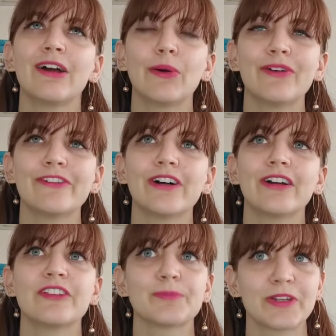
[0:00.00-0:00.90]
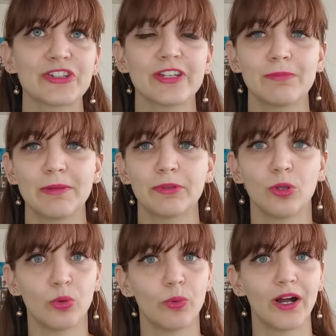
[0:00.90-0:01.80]
However, especially in people
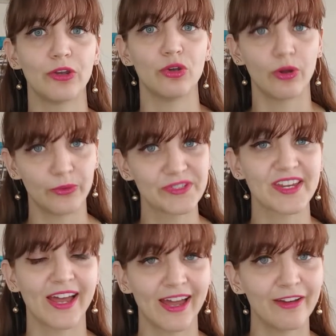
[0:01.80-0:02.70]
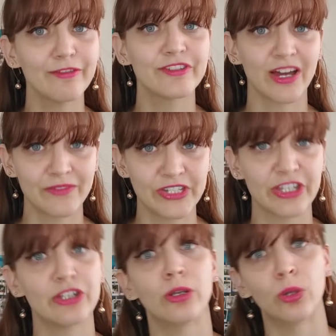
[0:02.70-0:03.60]
who are known to have
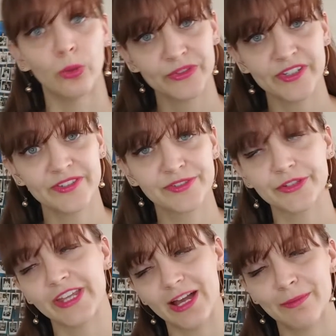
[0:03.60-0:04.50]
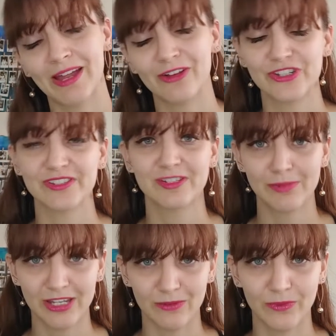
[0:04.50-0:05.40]
diverticulosis, so the outpouchings to
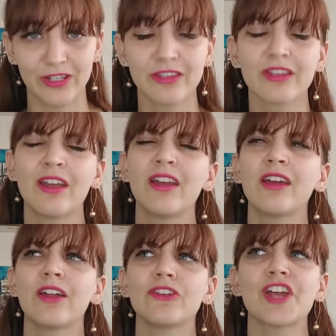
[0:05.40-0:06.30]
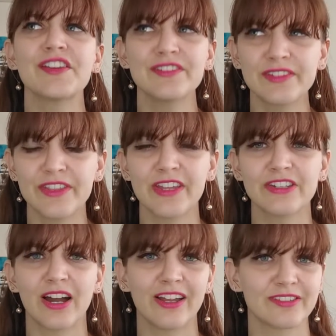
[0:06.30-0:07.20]
begin with, changes in their
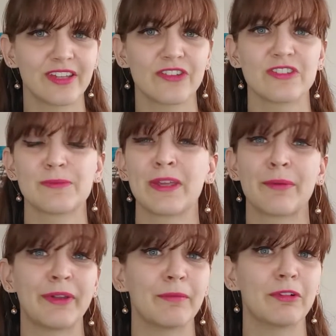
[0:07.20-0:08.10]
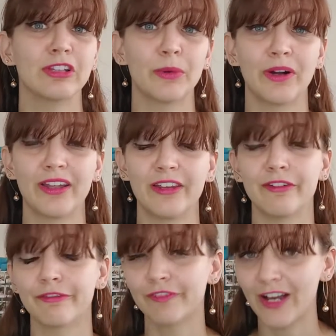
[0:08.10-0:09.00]
diet such as becoming lower
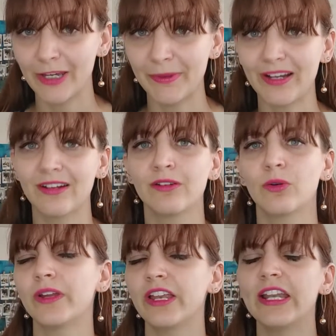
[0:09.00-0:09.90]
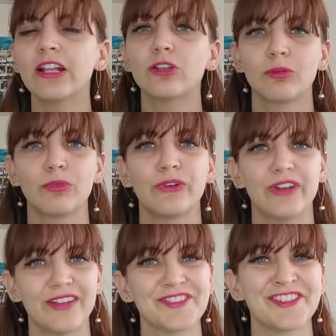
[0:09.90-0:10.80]
in fiber or eating a lot more
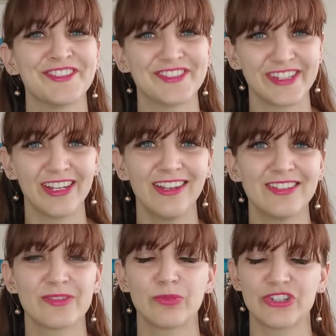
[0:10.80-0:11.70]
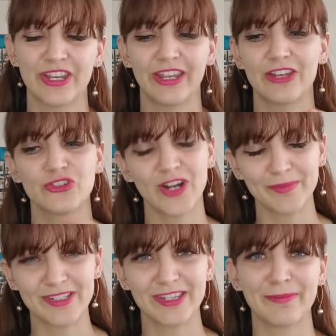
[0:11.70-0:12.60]
nuts and seeds, which can get
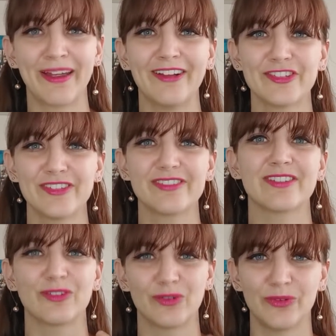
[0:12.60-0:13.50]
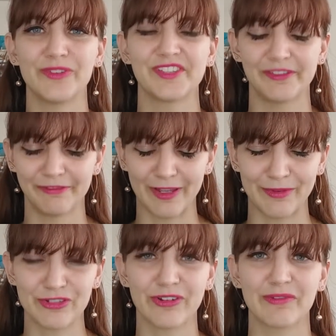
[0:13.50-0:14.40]
trapped in the pouches and cause an
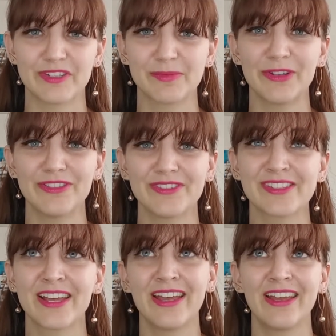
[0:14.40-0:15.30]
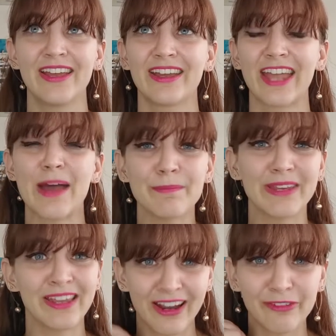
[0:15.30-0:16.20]
inflammatory response, can
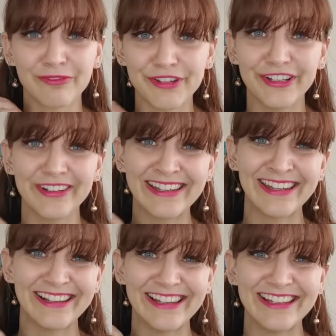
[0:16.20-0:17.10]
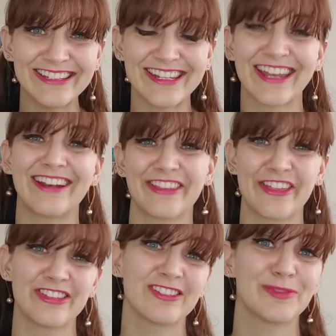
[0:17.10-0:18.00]
be a real key indicator
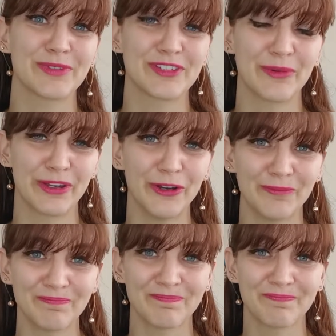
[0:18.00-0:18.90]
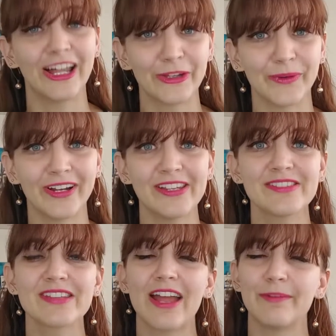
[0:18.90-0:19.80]
that this is what's going on.
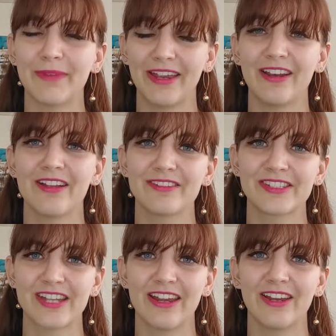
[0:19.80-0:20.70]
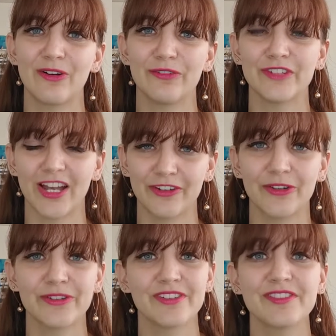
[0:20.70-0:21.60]
Otherwise, a mainstay of
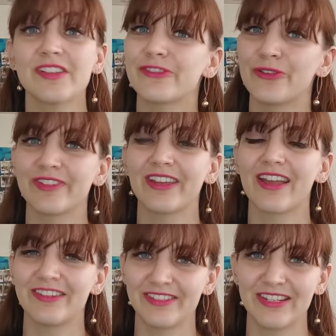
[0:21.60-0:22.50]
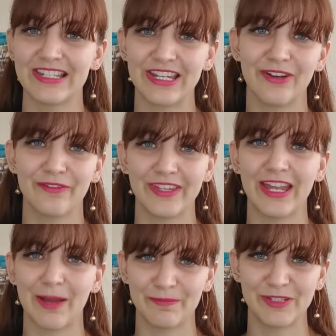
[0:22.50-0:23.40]
diagnosis is using a CT of
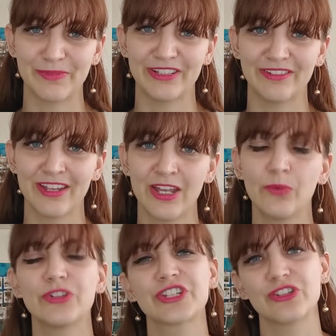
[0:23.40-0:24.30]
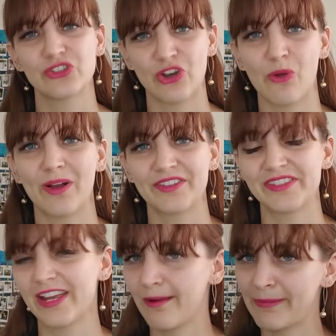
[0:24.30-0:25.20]
the abdomen, which can show us
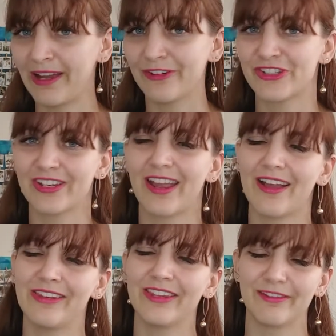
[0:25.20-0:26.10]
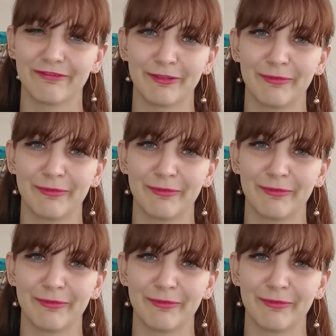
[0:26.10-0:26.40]
the outpouching and the